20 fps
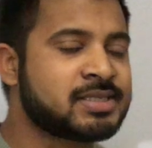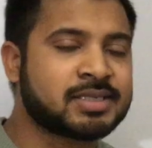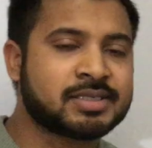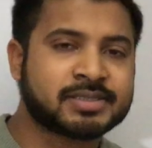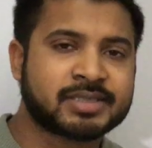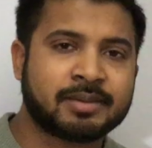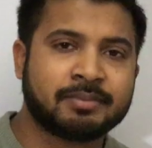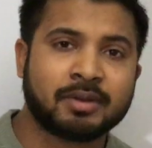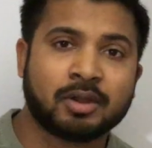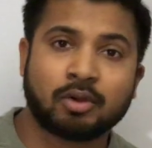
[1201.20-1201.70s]
this
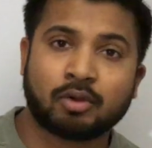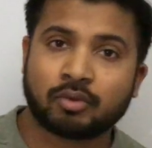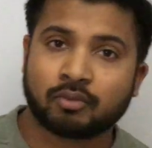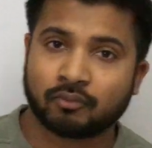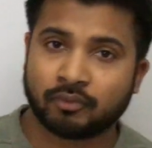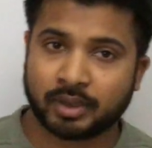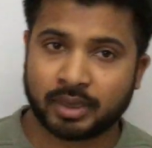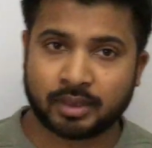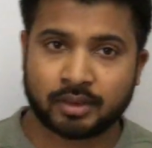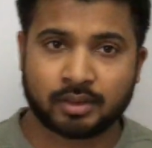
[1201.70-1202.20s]
enzyme will
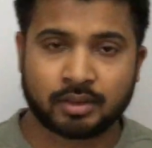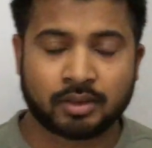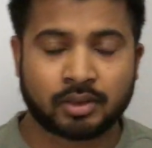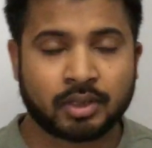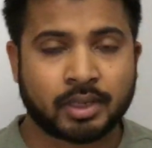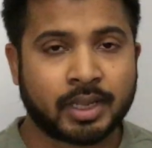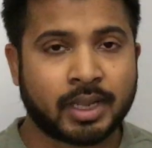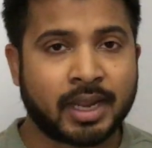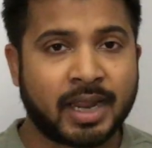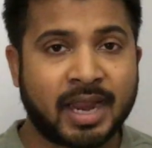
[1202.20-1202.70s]
not work,
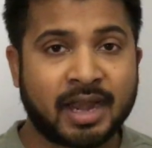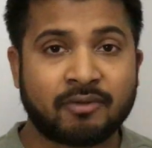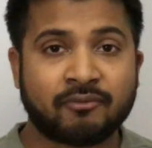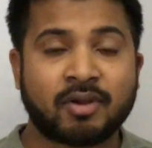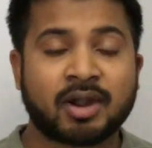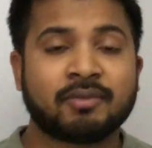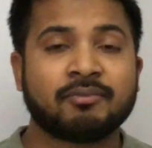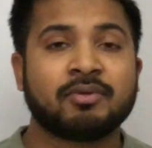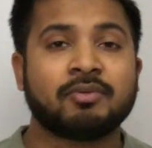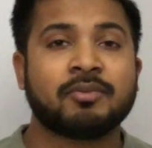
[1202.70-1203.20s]
and
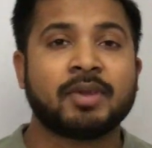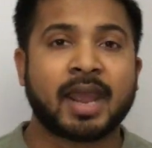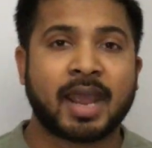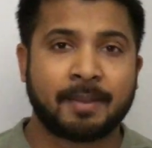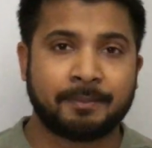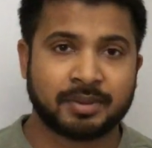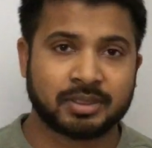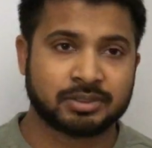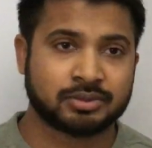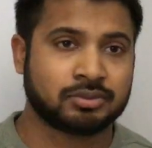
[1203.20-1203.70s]
what will be
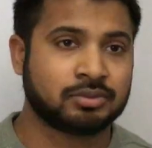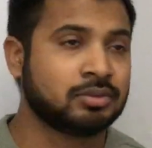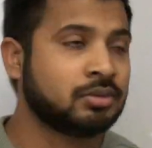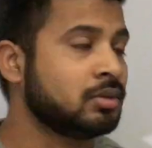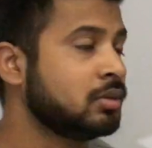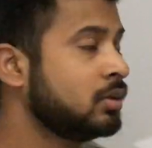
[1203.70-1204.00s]
happen